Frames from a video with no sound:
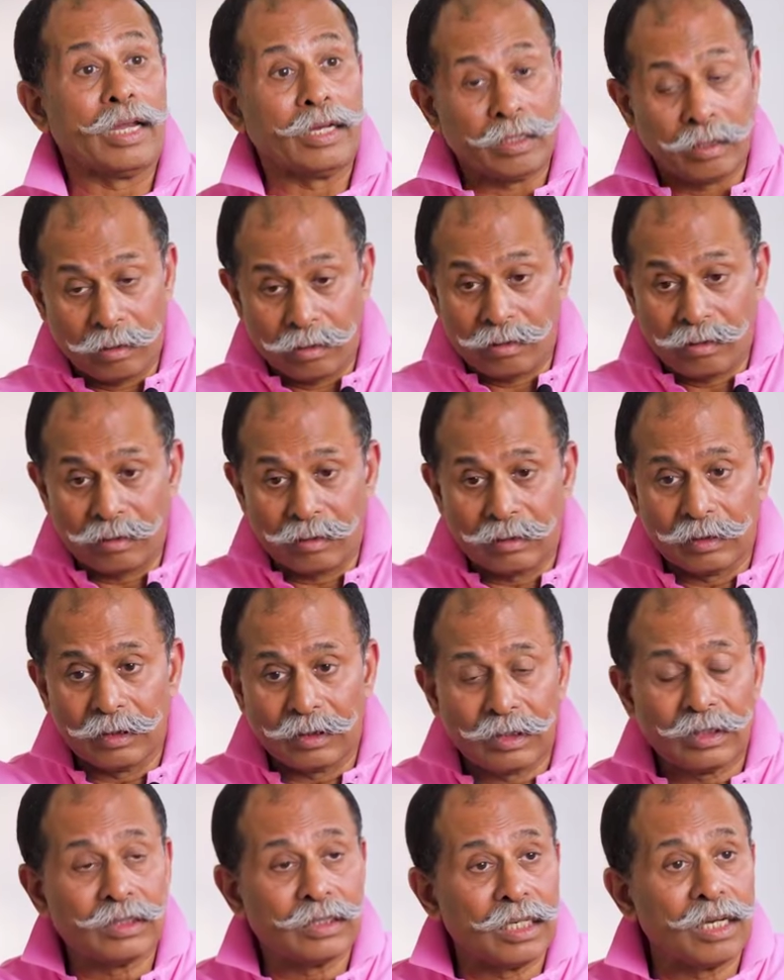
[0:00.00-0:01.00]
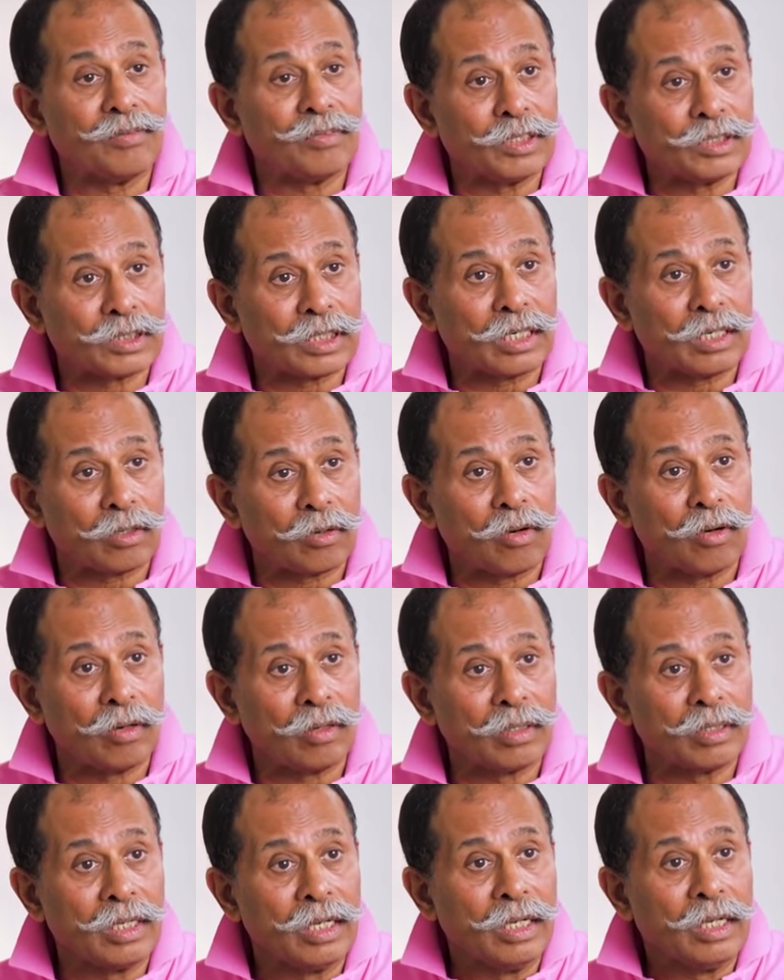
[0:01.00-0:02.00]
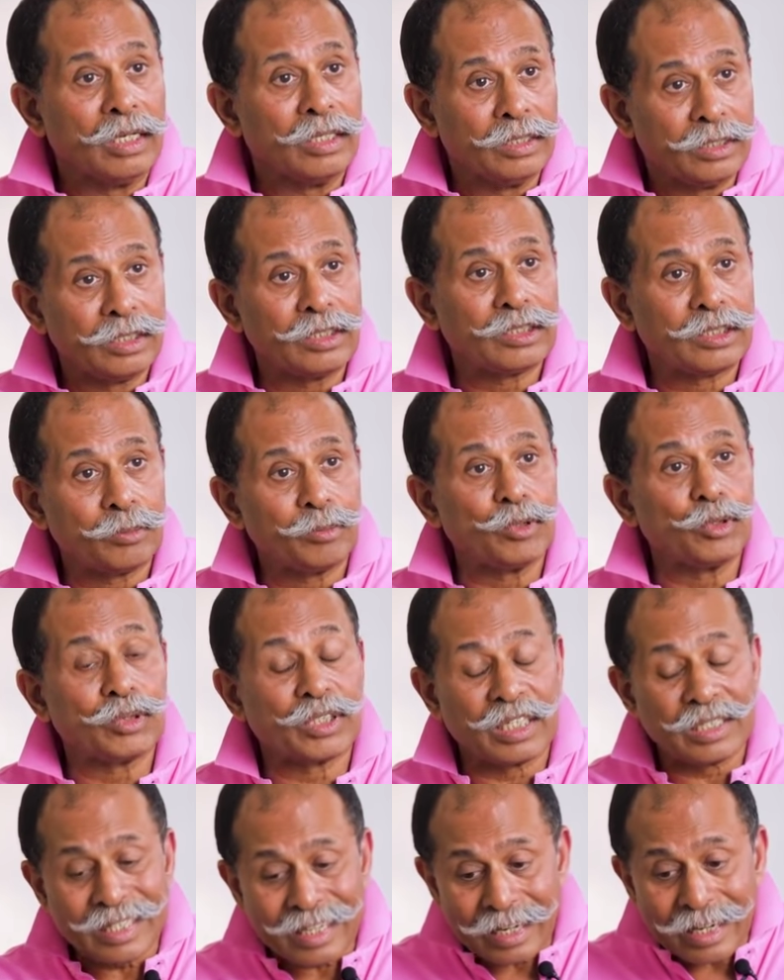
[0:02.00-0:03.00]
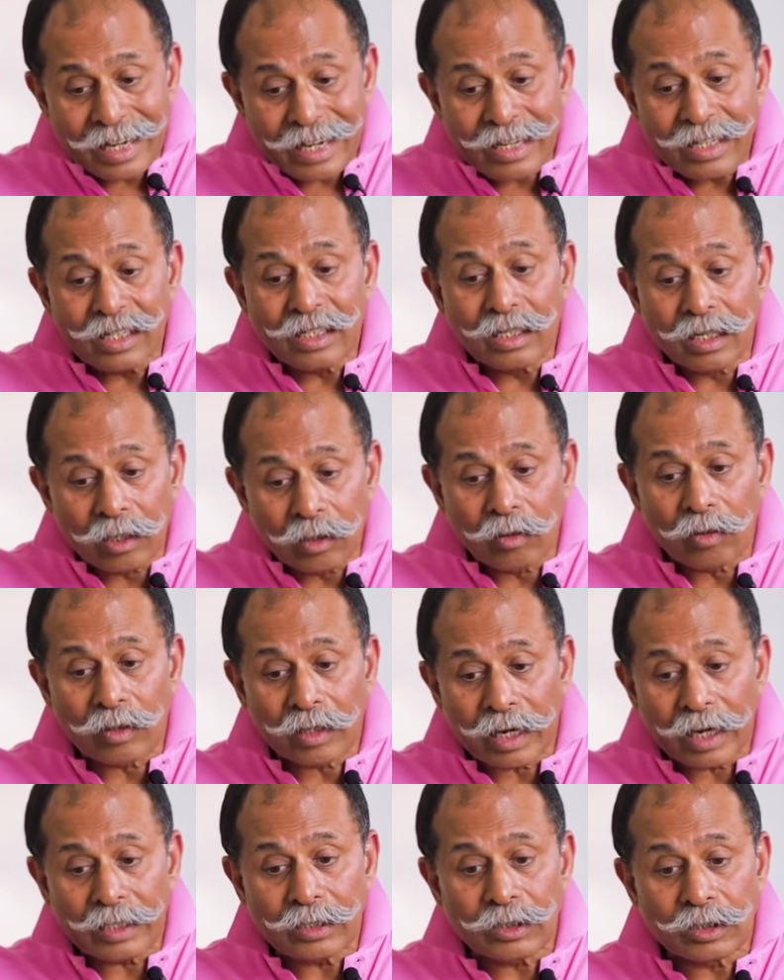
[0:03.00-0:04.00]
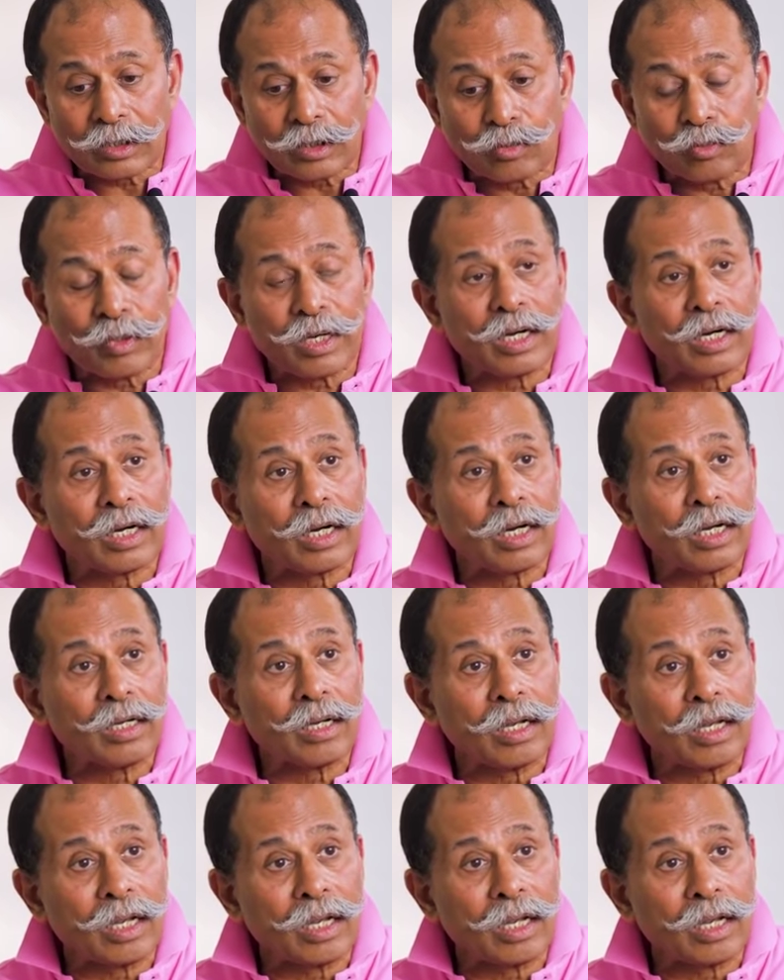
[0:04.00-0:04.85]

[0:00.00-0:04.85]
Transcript: and the servers are all distributed in the locations where